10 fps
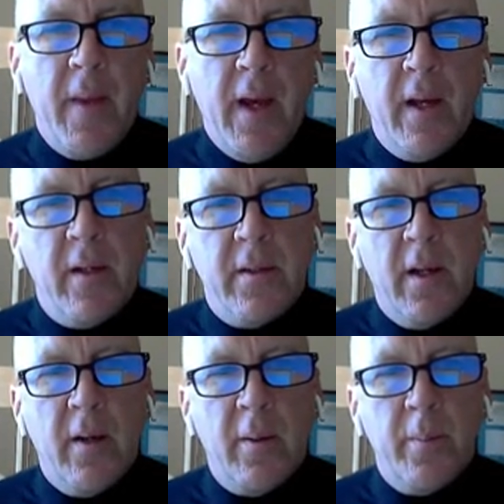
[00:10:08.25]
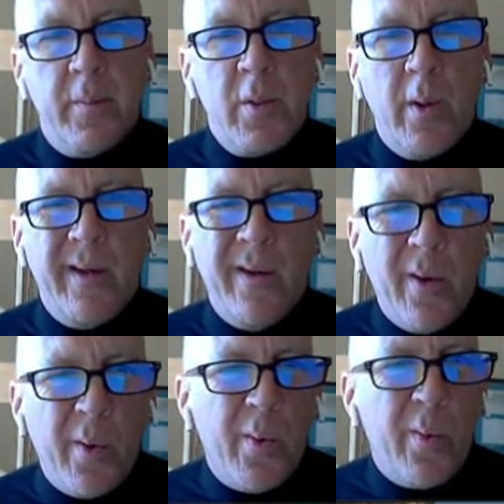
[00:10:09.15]
and so I
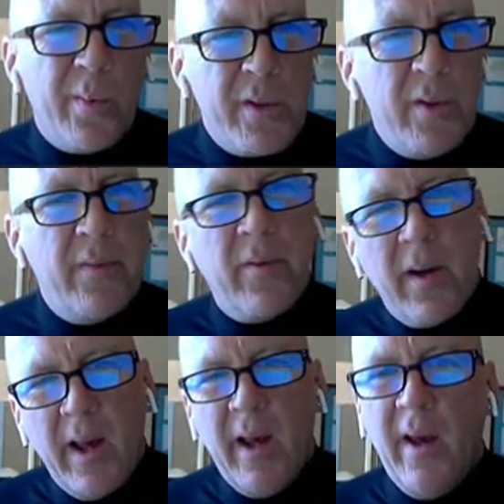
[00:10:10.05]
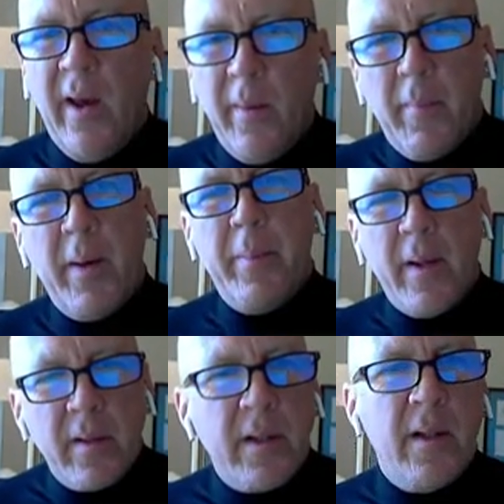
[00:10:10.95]
know shooting for an A might be
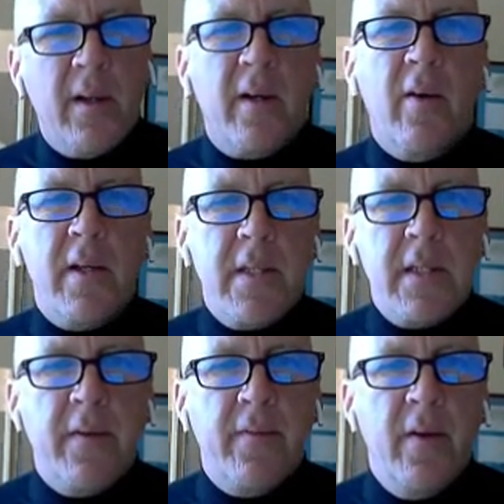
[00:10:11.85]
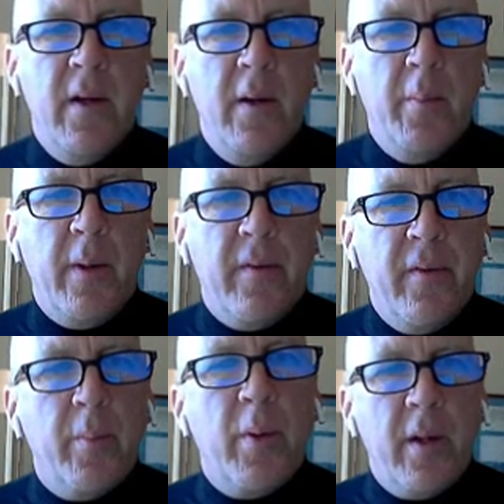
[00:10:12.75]
a little aggressive, but I
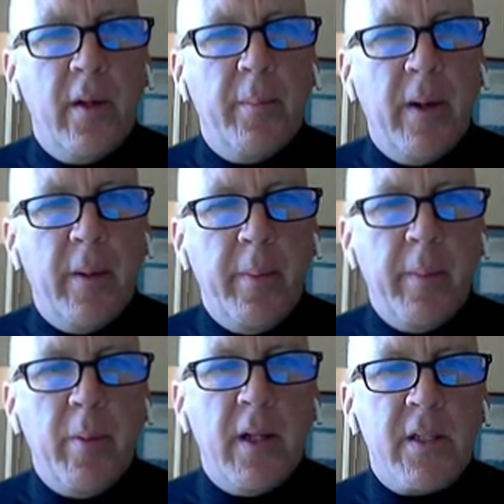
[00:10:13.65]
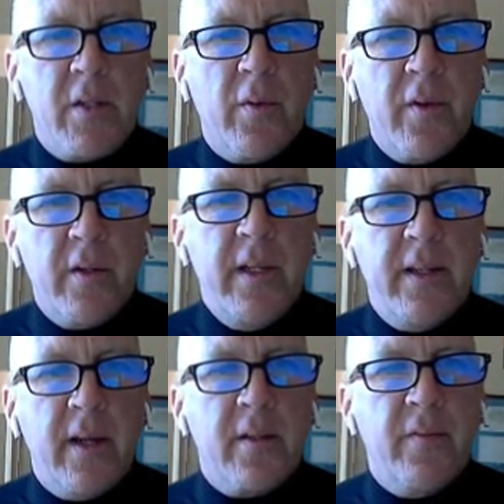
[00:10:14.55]
feel pretty good about a B plus. So
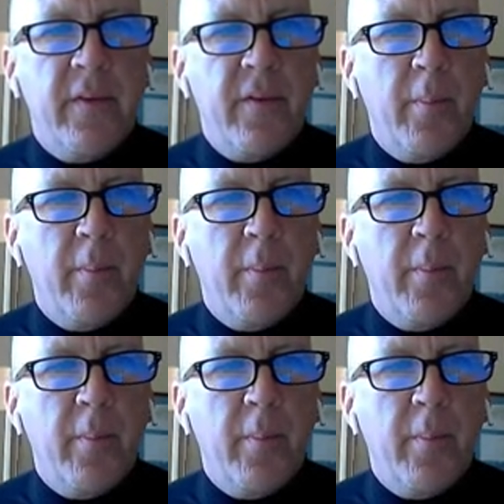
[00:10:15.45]
13,050